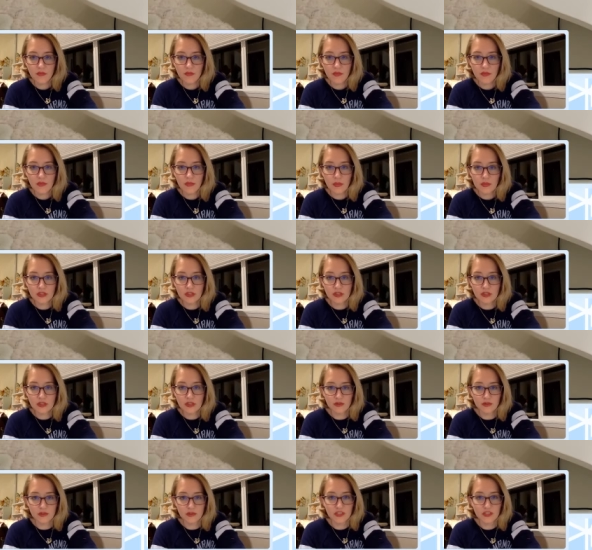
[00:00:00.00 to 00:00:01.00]
I'm just going to do it
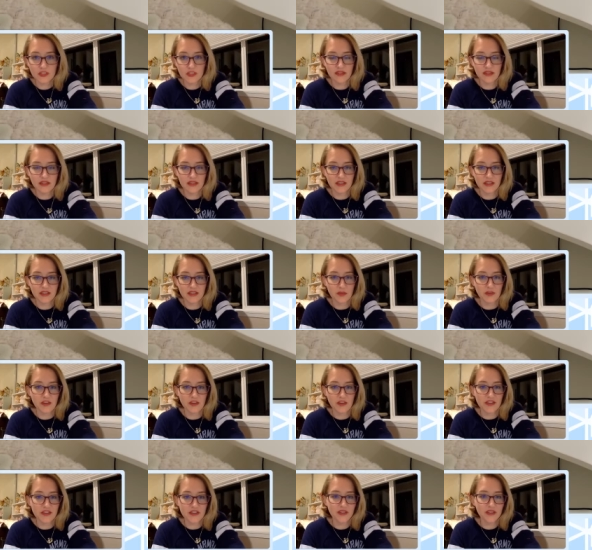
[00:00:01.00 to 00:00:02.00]
from the chat. I think it's going to be
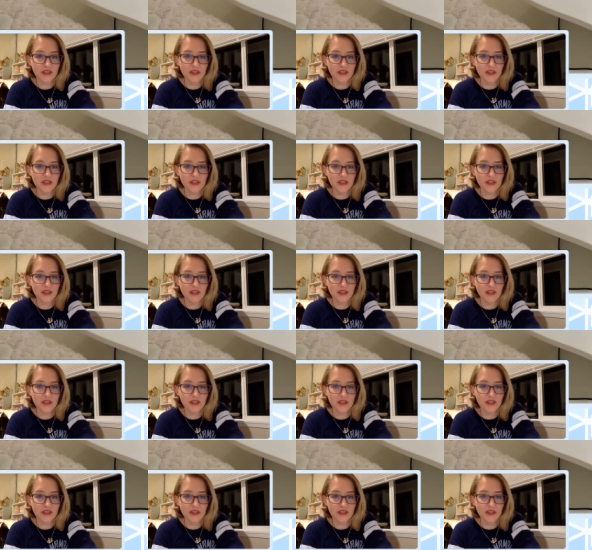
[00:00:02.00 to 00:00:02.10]
faster.